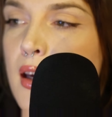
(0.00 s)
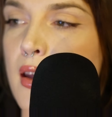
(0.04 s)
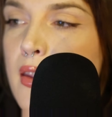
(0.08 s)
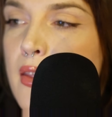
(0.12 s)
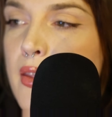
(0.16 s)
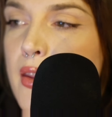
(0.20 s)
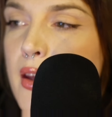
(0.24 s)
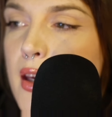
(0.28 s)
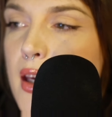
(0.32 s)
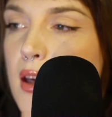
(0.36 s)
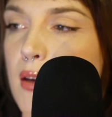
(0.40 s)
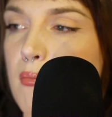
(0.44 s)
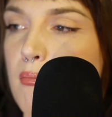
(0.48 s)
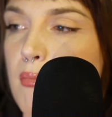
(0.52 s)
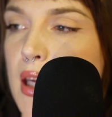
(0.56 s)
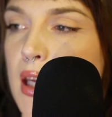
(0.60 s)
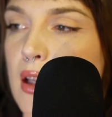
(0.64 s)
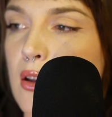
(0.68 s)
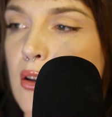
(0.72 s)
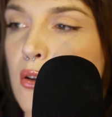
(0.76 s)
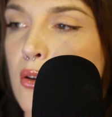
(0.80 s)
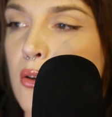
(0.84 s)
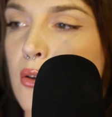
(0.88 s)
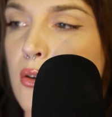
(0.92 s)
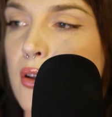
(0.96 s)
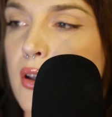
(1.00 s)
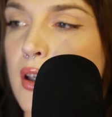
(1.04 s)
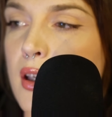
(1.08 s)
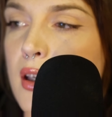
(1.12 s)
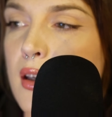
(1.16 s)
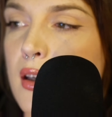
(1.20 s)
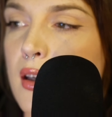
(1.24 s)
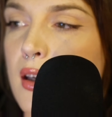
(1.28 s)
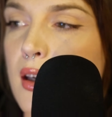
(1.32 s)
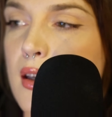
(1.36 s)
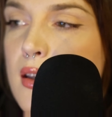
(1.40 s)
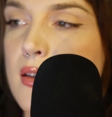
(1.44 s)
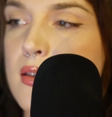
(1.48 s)
that it may look
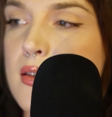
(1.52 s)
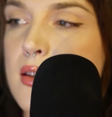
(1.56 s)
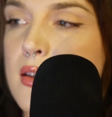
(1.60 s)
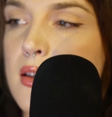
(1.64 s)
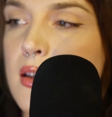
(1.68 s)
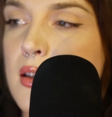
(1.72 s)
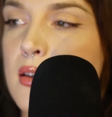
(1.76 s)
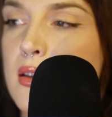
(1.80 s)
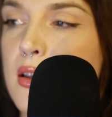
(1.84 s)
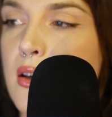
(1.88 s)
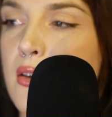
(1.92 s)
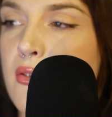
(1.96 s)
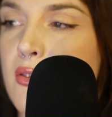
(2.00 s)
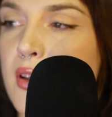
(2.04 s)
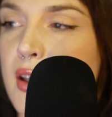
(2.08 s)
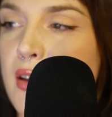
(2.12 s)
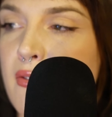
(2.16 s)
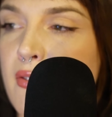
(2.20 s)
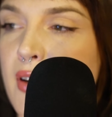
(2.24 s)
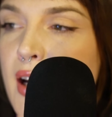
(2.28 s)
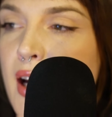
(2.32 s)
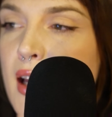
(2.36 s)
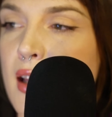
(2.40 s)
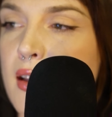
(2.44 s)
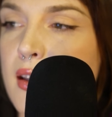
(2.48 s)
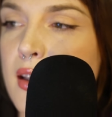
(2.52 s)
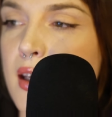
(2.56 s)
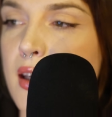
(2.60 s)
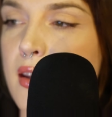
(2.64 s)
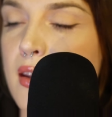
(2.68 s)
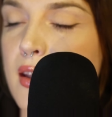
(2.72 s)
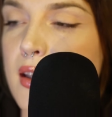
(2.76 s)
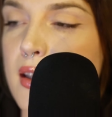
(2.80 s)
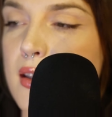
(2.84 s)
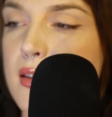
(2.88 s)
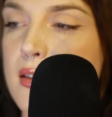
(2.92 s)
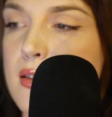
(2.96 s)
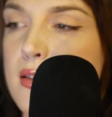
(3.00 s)
into the lovely valley
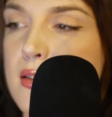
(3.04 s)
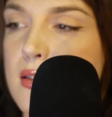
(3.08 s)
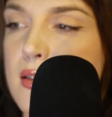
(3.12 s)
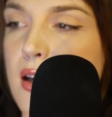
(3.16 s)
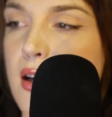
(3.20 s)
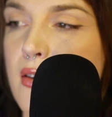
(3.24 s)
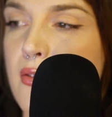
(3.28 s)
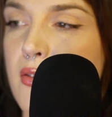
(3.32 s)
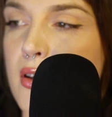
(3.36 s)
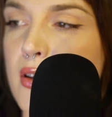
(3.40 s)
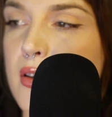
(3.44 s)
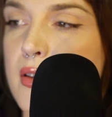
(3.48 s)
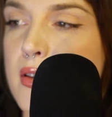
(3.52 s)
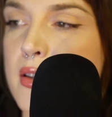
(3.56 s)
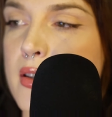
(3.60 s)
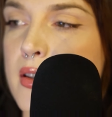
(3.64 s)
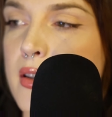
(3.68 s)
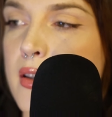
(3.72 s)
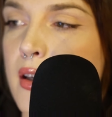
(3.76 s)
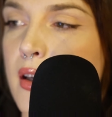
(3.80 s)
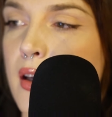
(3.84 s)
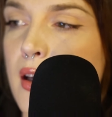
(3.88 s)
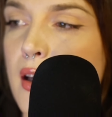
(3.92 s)
that he discovered.